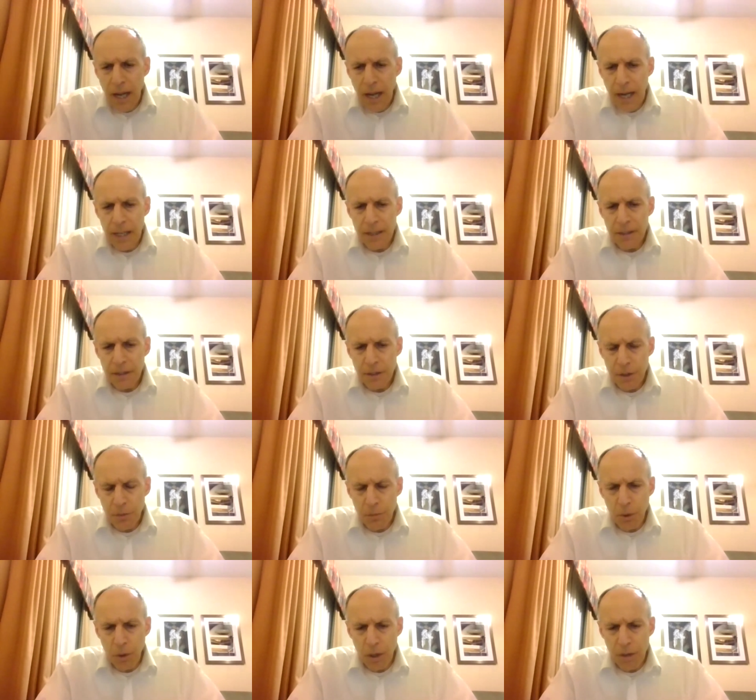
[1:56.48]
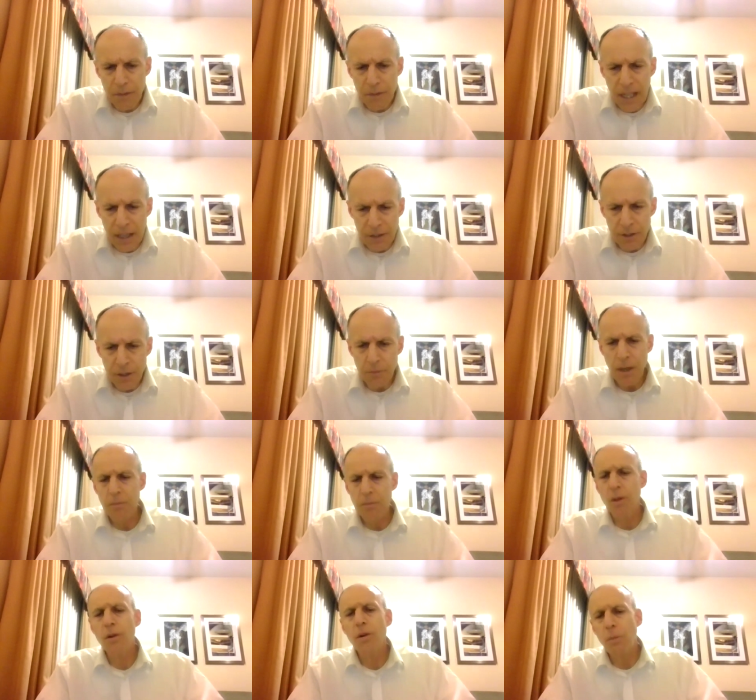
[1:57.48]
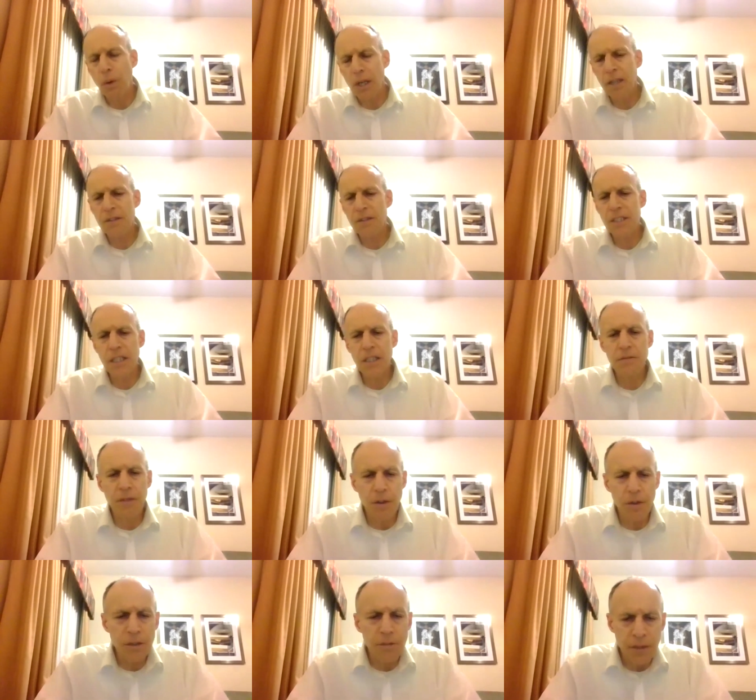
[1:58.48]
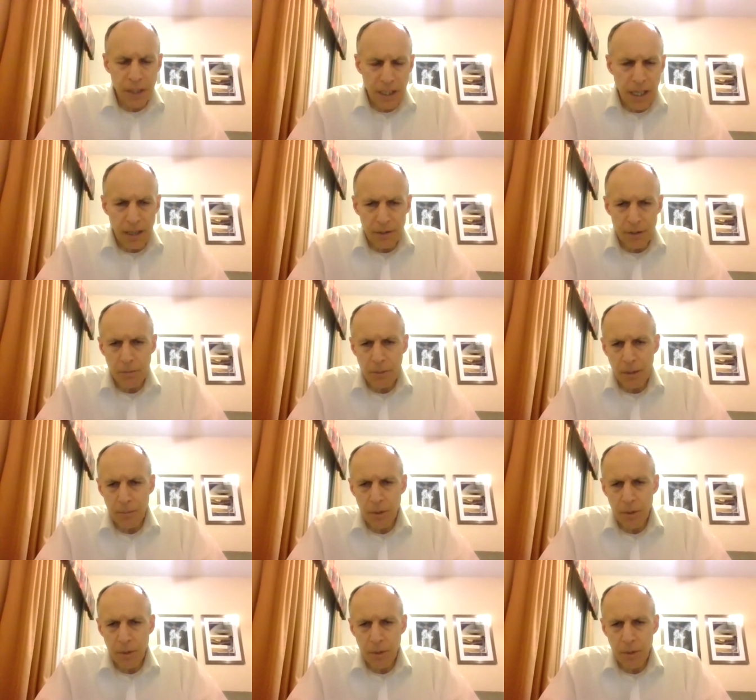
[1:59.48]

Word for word: and the role of the council member. One of six votes for the council